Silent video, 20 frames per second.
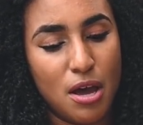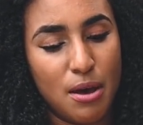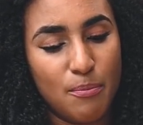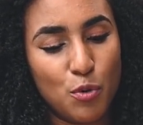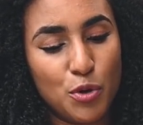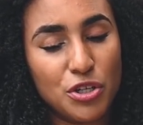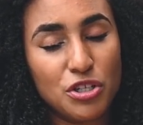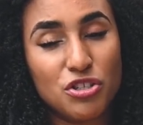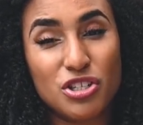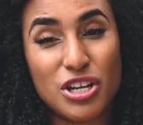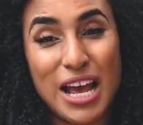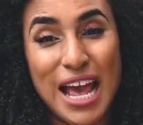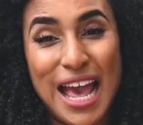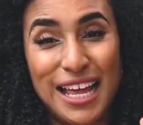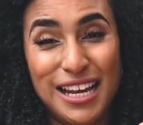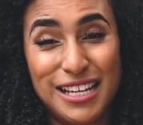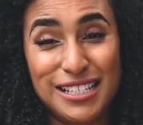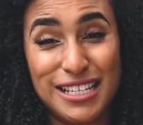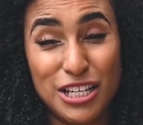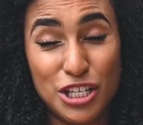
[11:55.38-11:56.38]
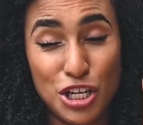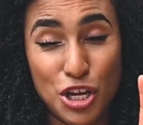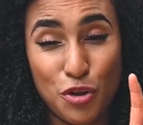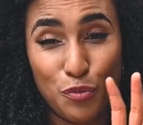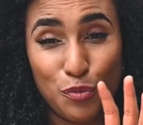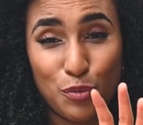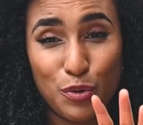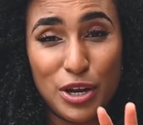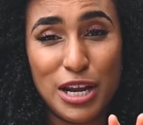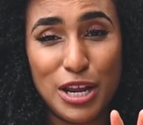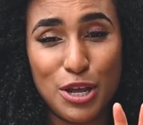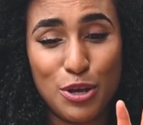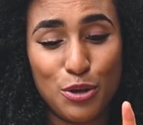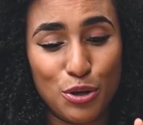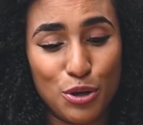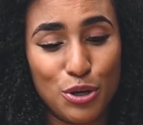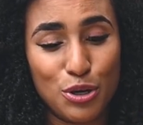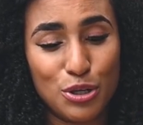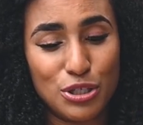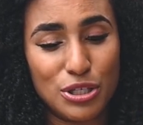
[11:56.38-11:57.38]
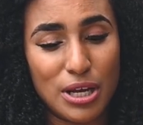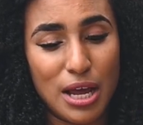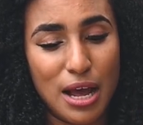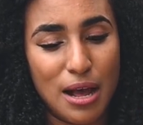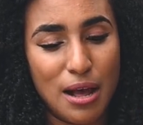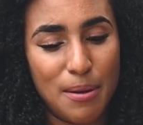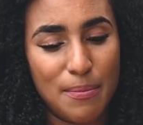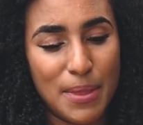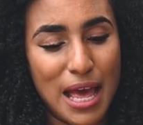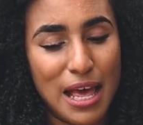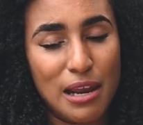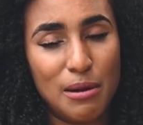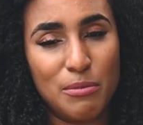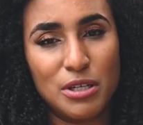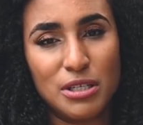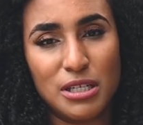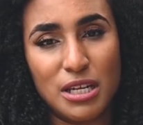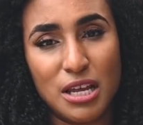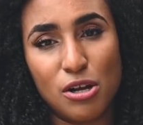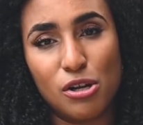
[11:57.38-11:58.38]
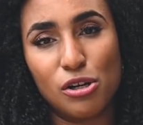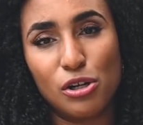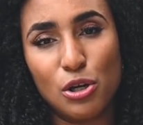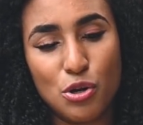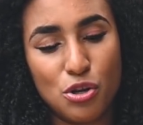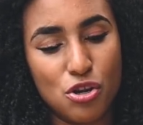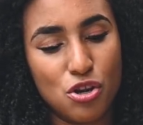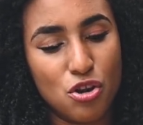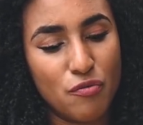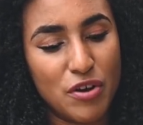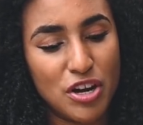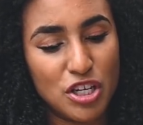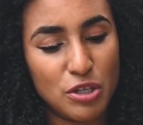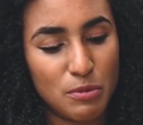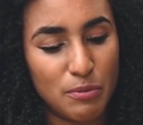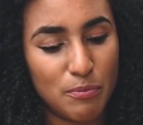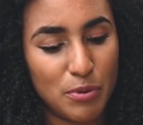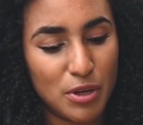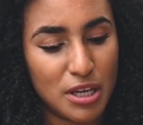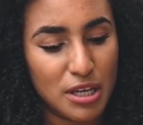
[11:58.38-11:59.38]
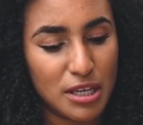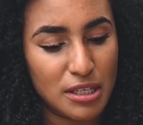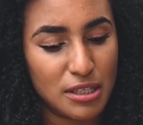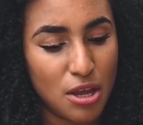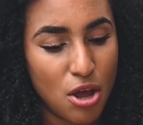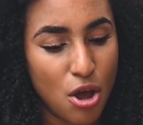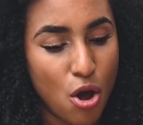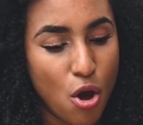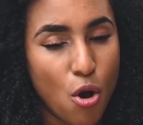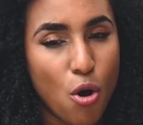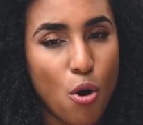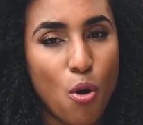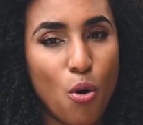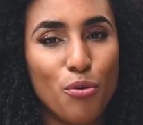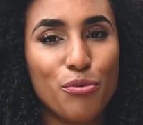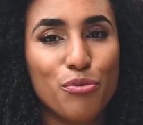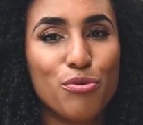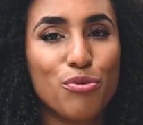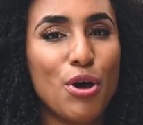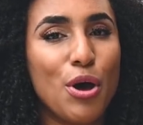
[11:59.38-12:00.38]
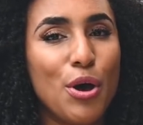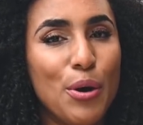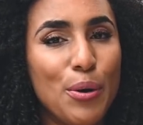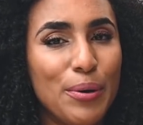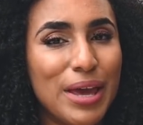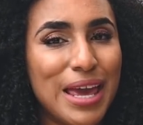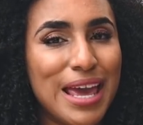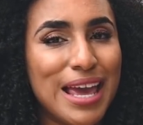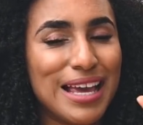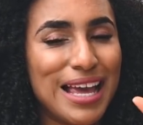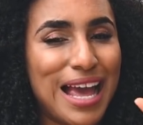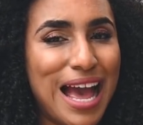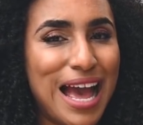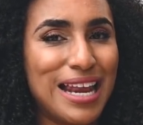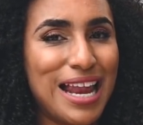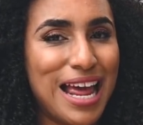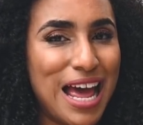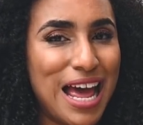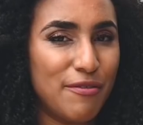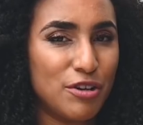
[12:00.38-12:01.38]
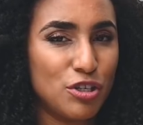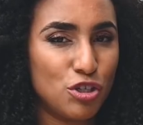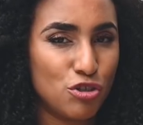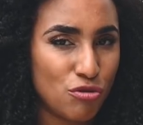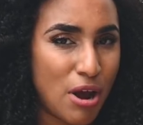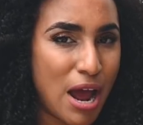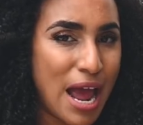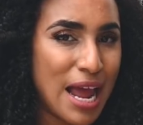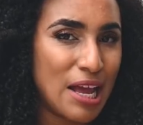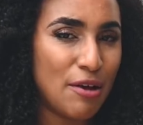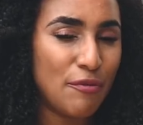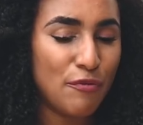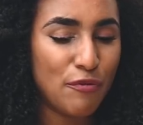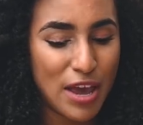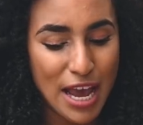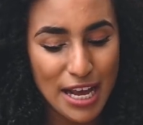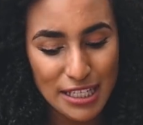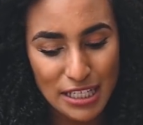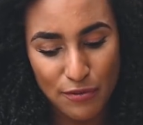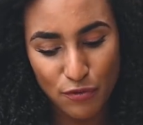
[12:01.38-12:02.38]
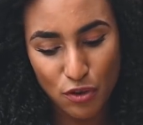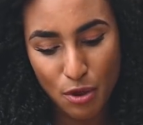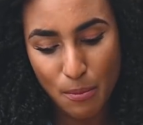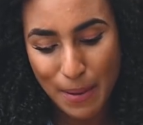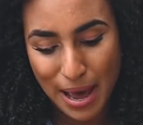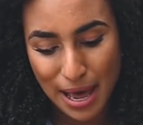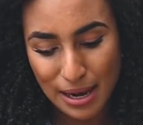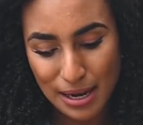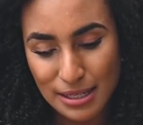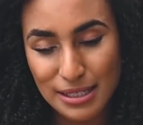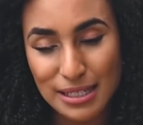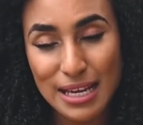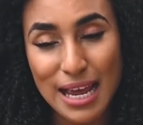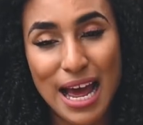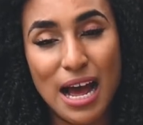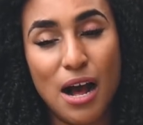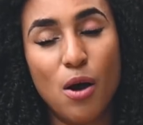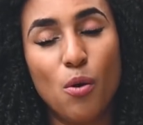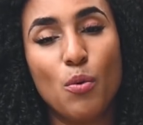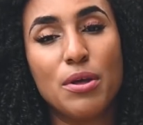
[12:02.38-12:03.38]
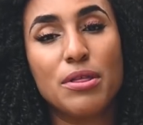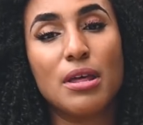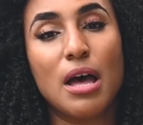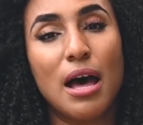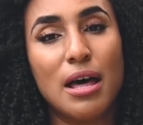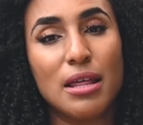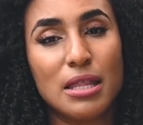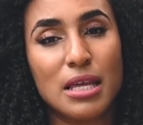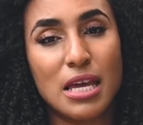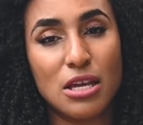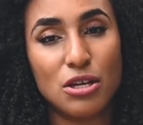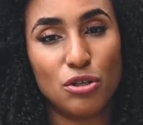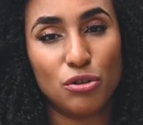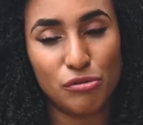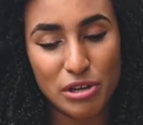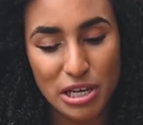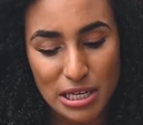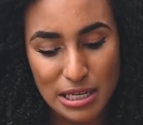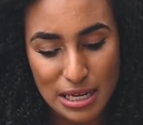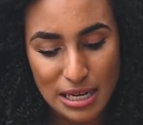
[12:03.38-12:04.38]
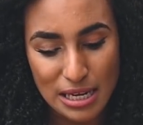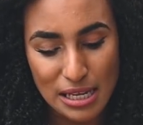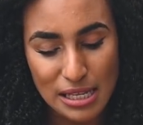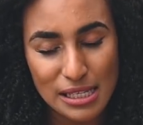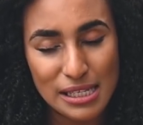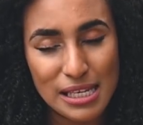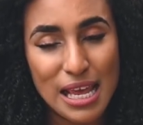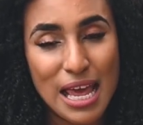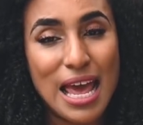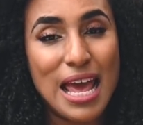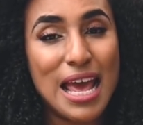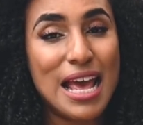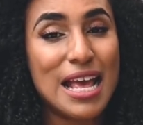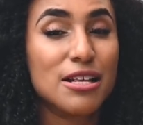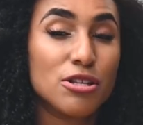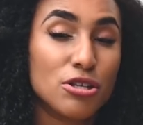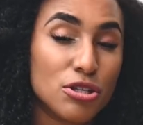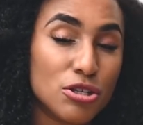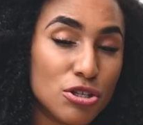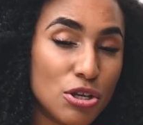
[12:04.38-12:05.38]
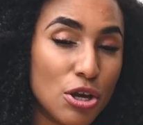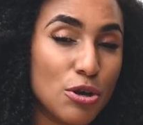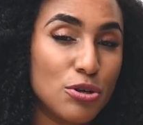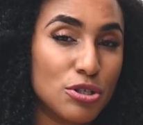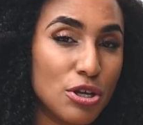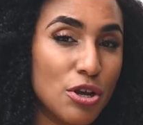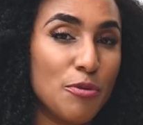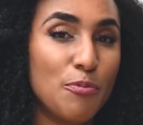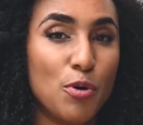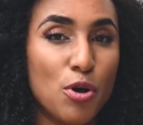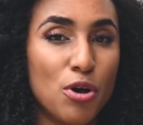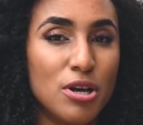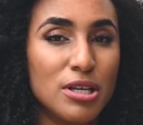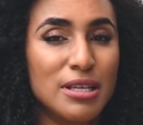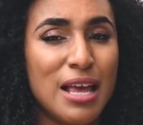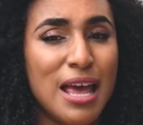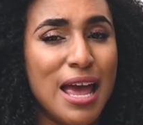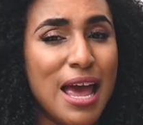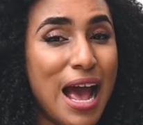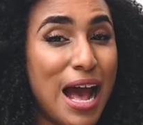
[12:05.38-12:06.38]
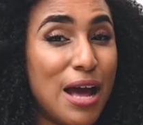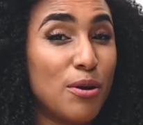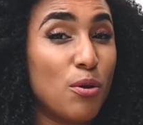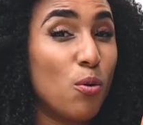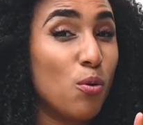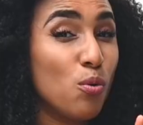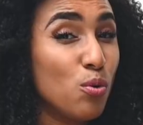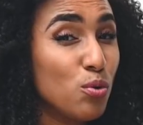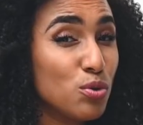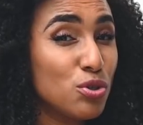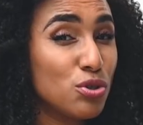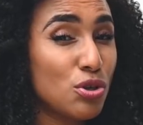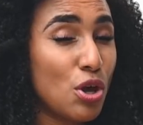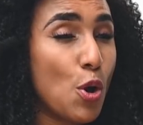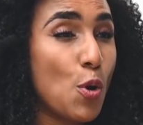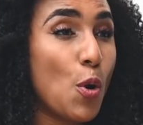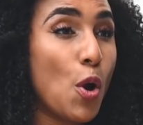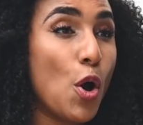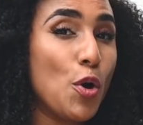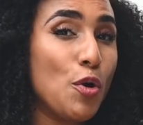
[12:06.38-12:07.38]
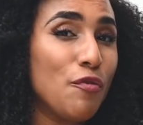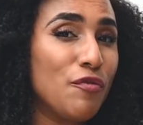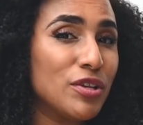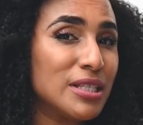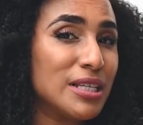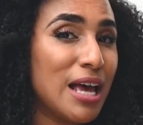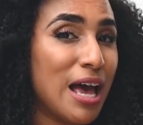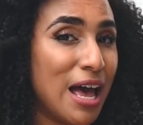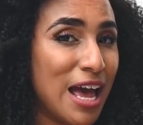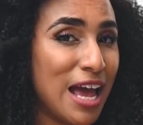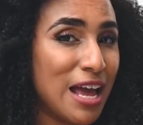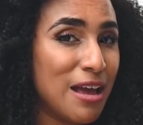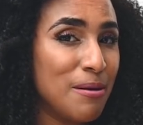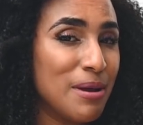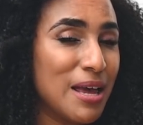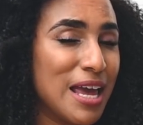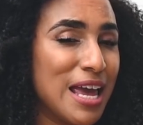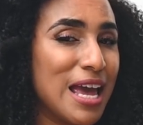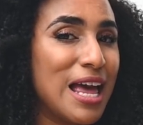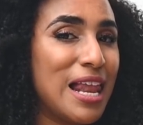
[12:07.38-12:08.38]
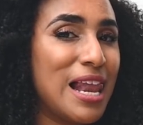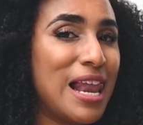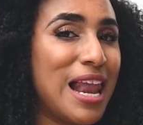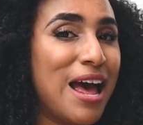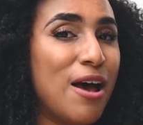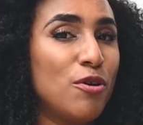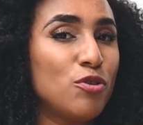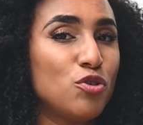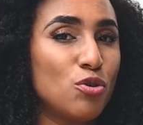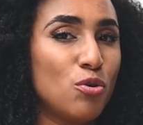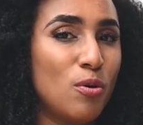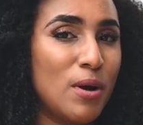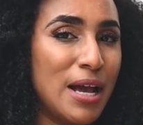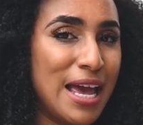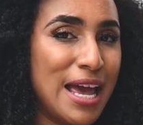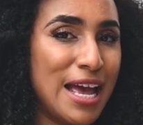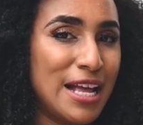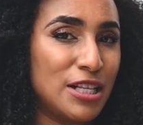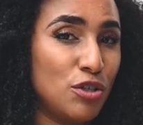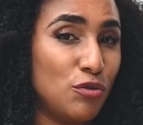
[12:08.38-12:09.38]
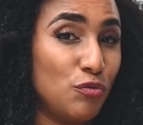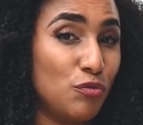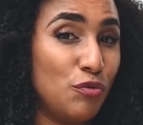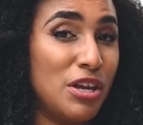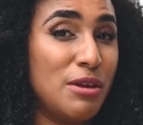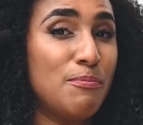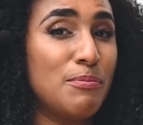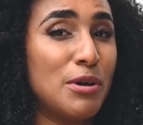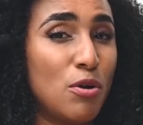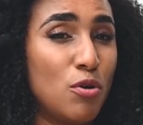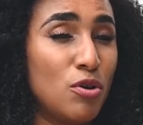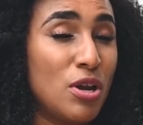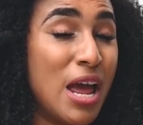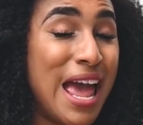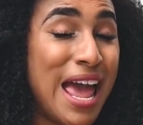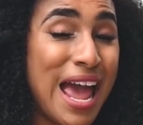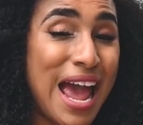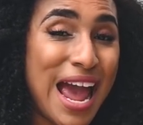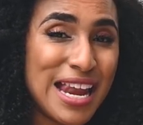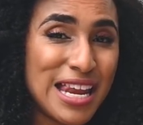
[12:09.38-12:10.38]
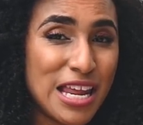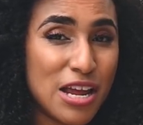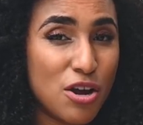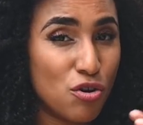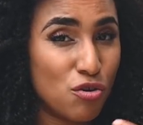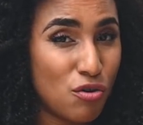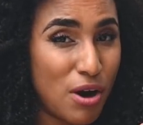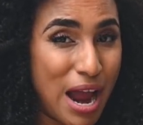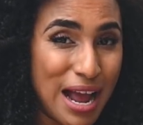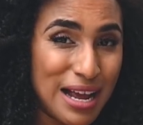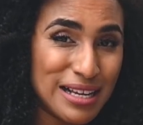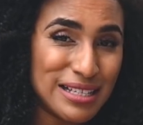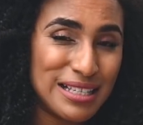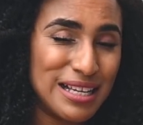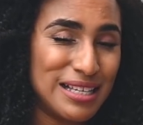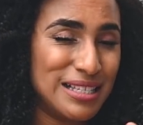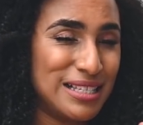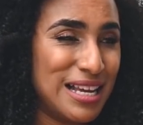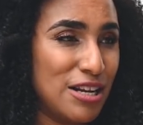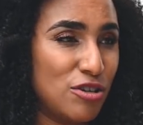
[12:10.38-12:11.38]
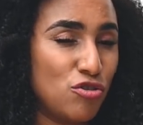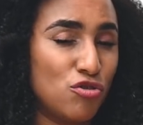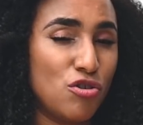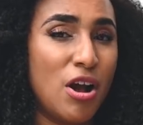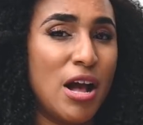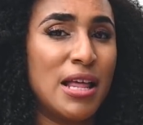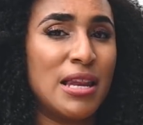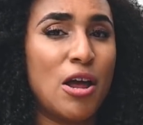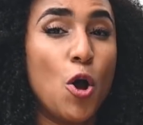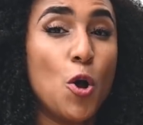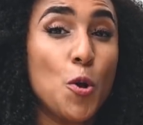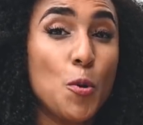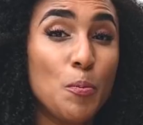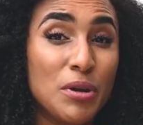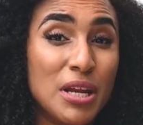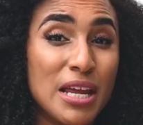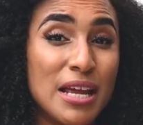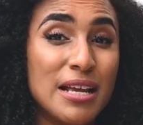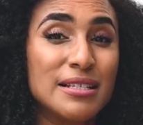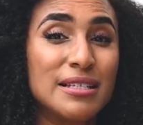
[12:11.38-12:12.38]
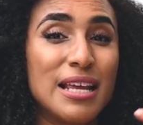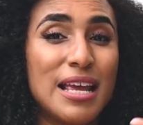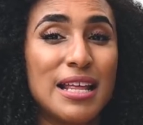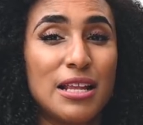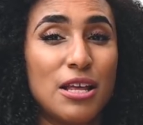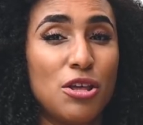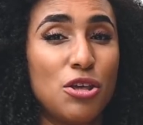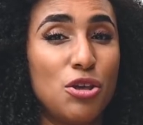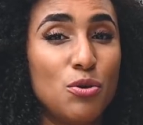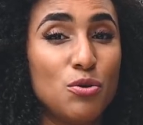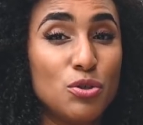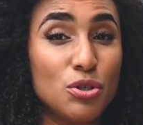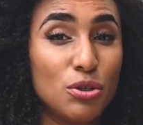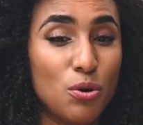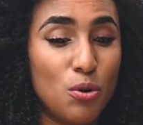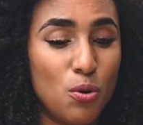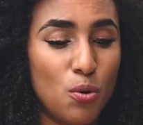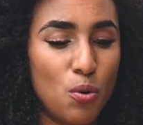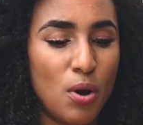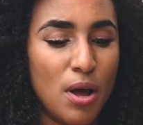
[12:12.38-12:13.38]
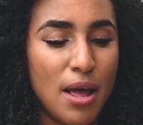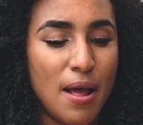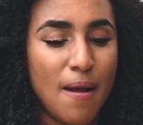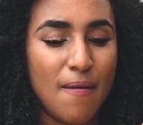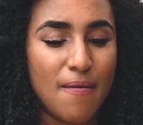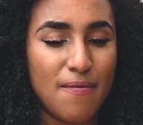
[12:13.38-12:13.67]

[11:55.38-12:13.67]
moisture. Henna is actually a really good element to include in your regimen, because although it can a drying effect, if you balance it out with other ingredients, it's so boss. And also over time, it allows your hair to rebuild any cracks, etc., and openings in the cuticle.